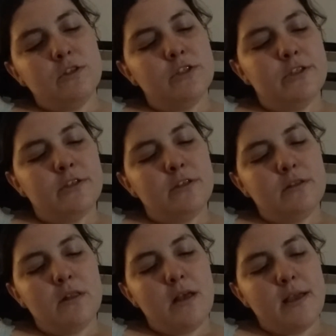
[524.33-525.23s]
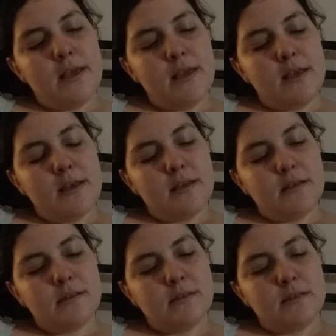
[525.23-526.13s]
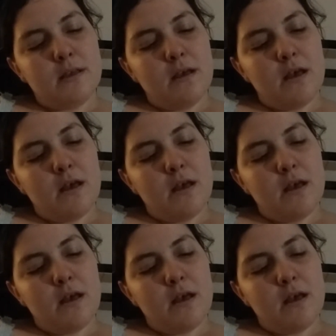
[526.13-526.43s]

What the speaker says: journal is